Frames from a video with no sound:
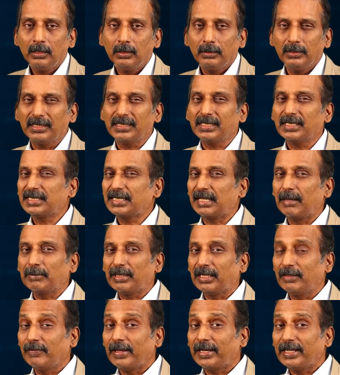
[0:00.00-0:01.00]
This is
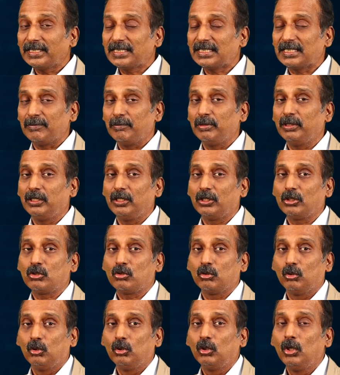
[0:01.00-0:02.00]
something very similar
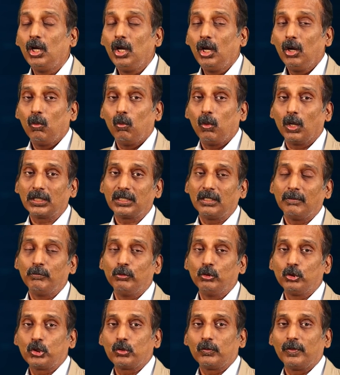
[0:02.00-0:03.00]
to what the
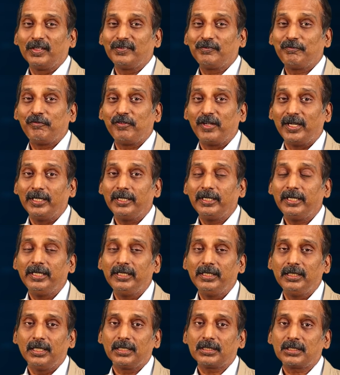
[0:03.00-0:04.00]
mutual fund
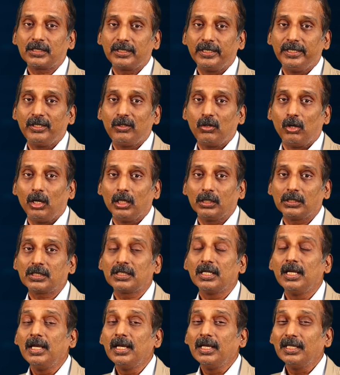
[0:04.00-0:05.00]
industry calls